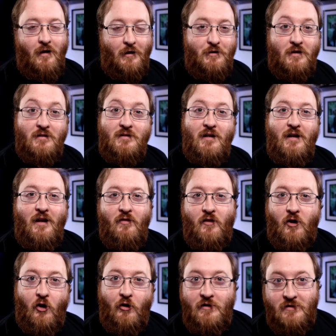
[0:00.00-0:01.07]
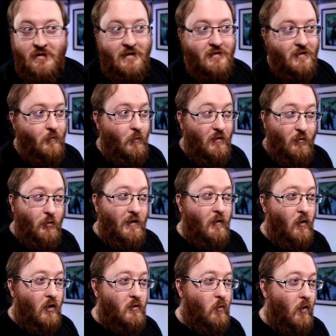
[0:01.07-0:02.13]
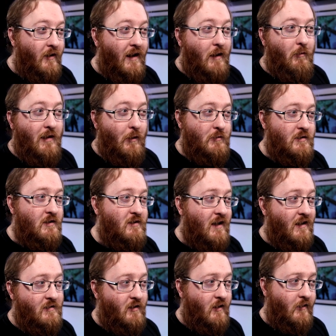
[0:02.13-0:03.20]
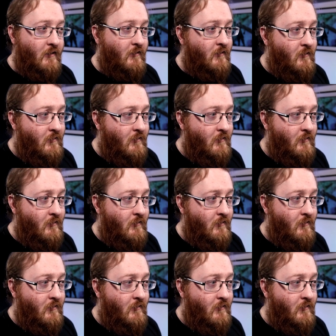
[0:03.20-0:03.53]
As you can see, in the current season we've only lost 1 game, and that was to Shakhtar.